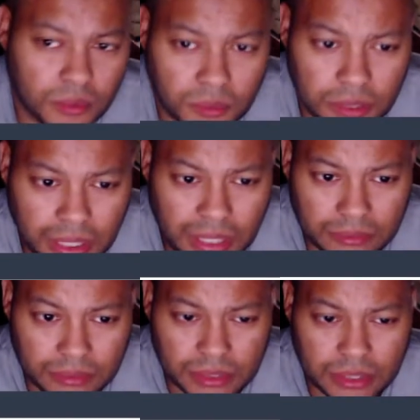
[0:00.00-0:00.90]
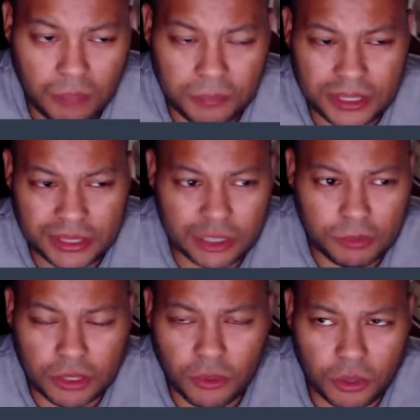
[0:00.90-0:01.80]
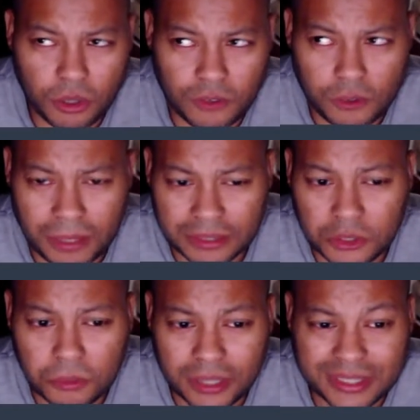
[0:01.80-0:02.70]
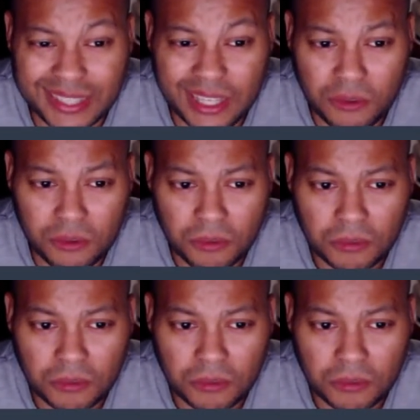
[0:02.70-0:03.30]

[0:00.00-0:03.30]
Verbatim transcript: We're not. This competition has been going on for about two months now.